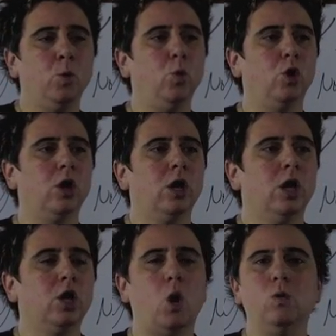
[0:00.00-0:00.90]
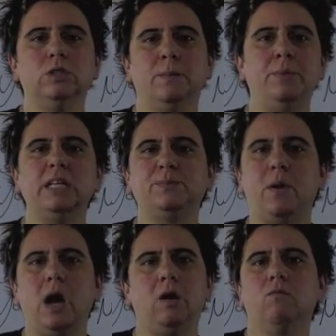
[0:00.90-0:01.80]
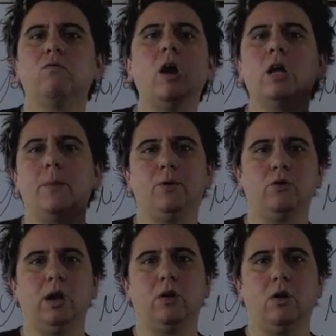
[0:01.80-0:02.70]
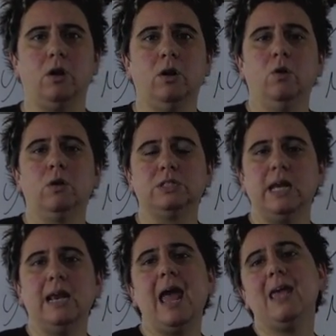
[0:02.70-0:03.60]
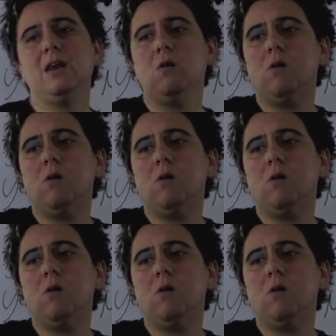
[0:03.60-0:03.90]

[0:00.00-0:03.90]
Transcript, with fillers: or going to Best Buy and running up your credit card, or saying, hey, you know